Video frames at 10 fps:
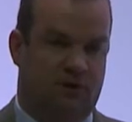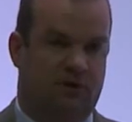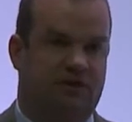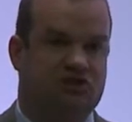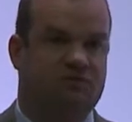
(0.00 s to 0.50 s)

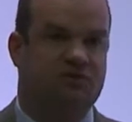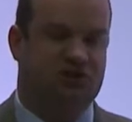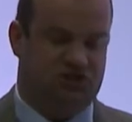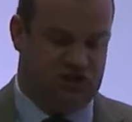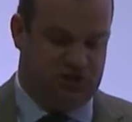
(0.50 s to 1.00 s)
This
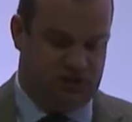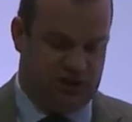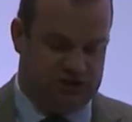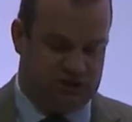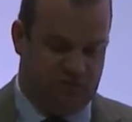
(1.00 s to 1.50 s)
position
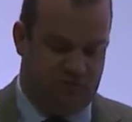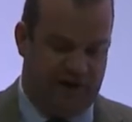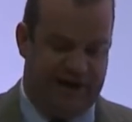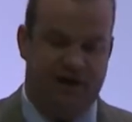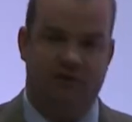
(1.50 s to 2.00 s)
has
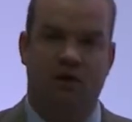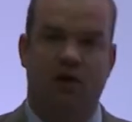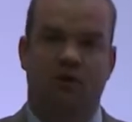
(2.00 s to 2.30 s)
combined